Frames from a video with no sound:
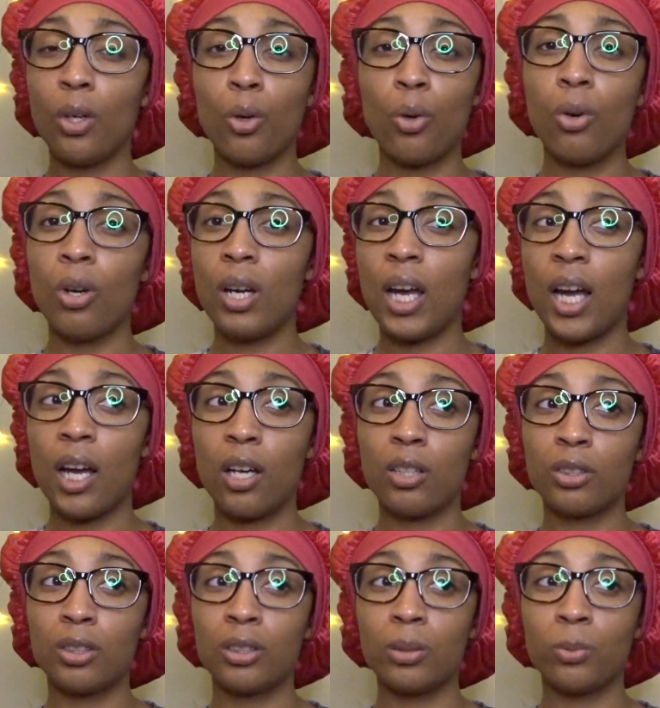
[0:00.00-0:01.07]

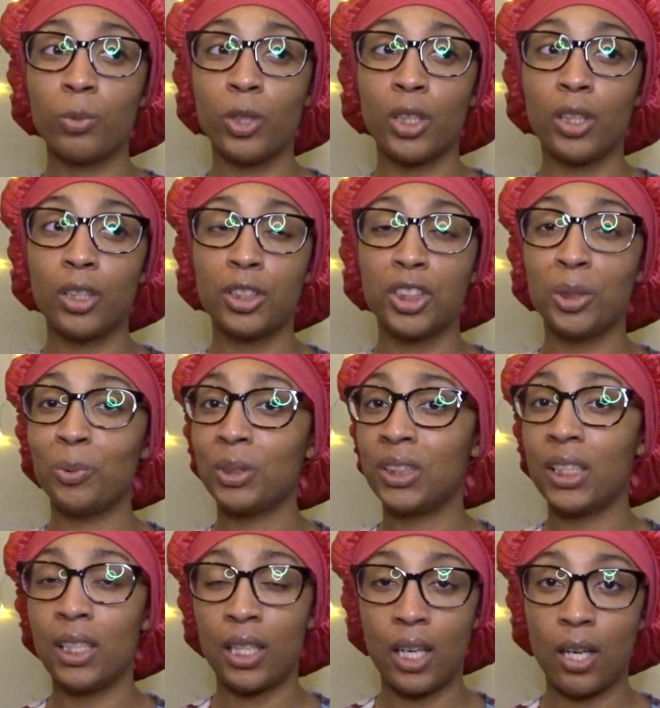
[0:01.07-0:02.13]
courthouse where she was
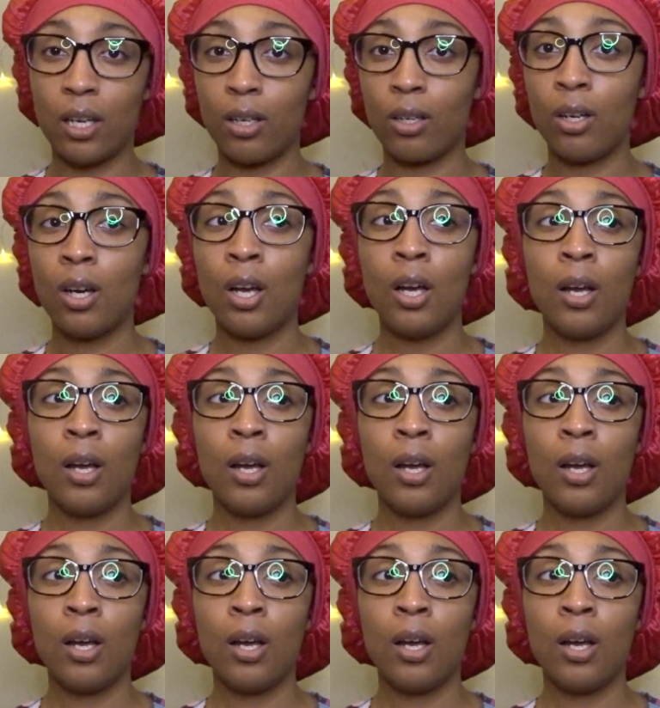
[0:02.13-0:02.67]
sitting down